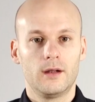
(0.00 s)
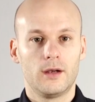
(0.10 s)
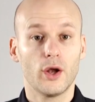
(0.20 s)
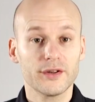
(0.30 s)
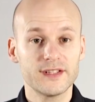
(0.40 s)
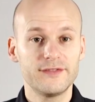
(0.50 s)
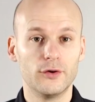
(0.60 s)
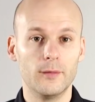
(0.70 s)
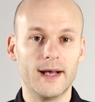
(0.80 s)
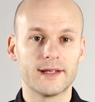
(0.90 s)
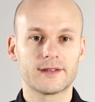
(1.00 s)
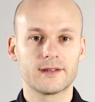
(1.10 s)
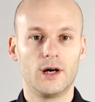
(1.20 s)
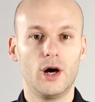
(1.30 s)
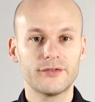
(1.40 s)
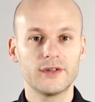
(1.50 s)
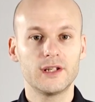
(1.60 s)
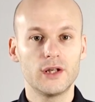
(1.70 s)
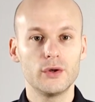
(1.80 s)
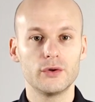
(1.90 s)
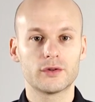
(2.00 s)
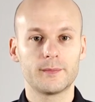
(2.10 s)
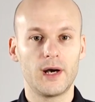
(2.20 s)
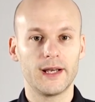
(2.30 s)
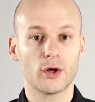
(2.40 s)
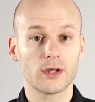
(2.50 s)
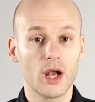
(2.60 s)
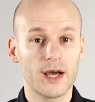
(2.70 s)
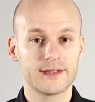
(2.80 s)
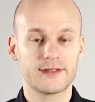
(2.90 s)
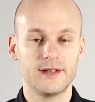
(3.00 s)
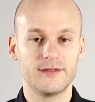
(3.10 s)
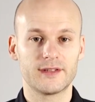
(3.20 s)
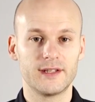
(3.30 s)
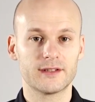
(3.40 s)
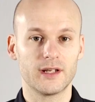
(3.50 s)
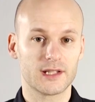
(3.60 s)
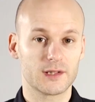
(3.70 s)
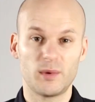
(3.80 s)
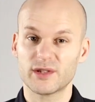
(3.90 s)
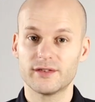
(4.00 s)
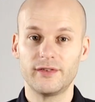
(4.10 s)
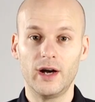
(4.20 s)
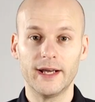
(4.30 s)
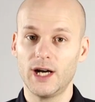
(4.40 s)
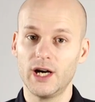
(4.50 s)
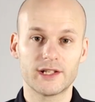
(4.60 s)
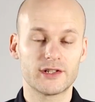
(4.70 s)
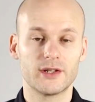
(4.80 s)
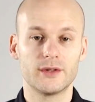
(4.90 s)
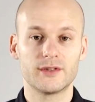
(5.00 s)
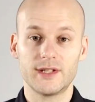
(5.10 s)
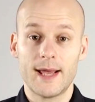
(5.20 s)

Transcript: Lossy formats are often used by online services like Spotify, iTunes, and